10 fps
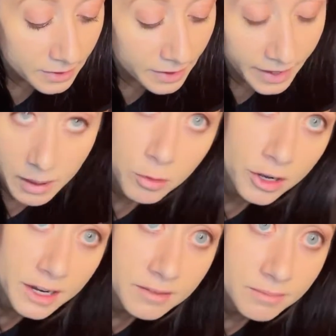
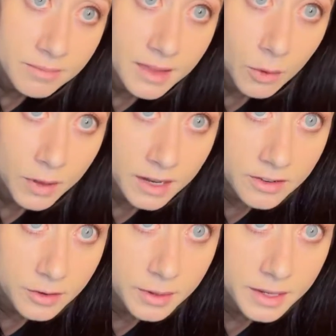hammering that went
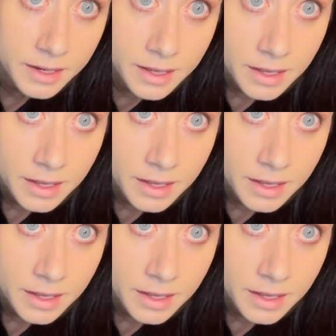into it.